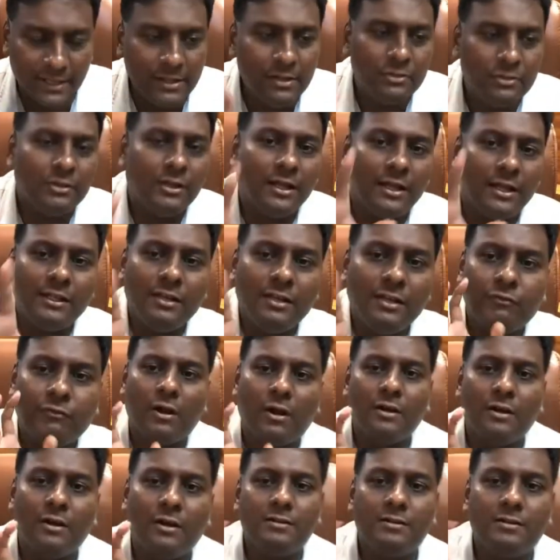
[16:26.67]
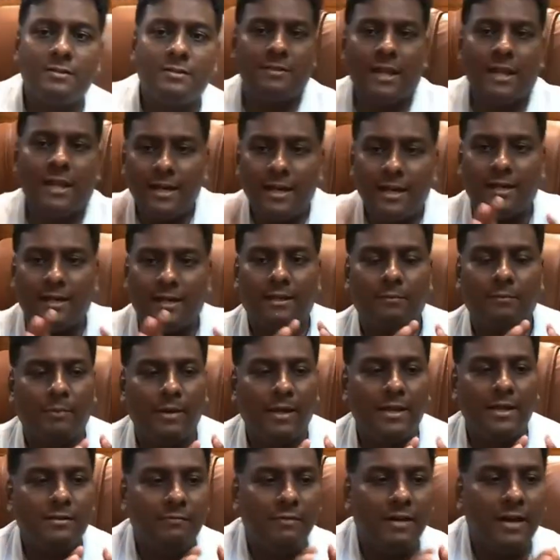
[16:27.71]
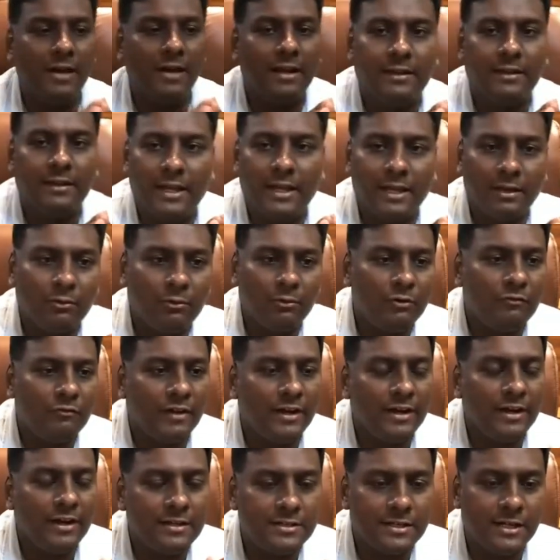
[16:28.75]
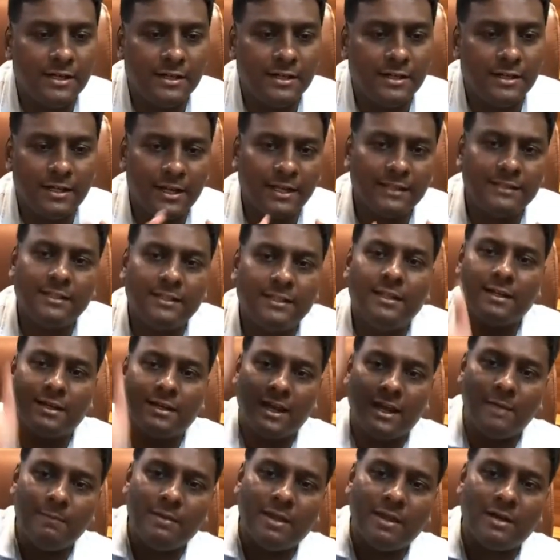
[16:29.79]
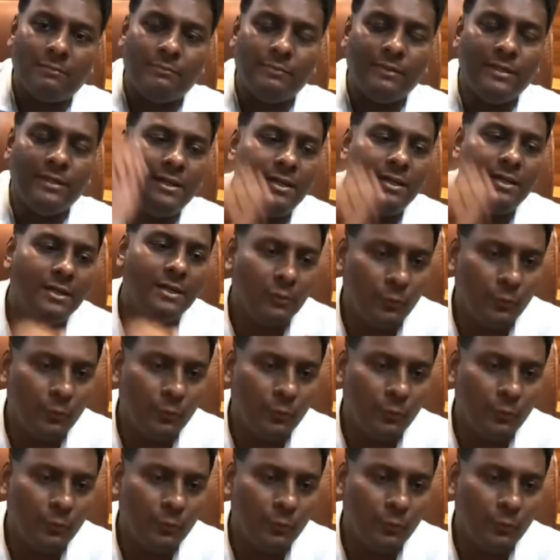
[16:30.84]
So other frogs stayed at the place where they could find a shelter rather than climbing up the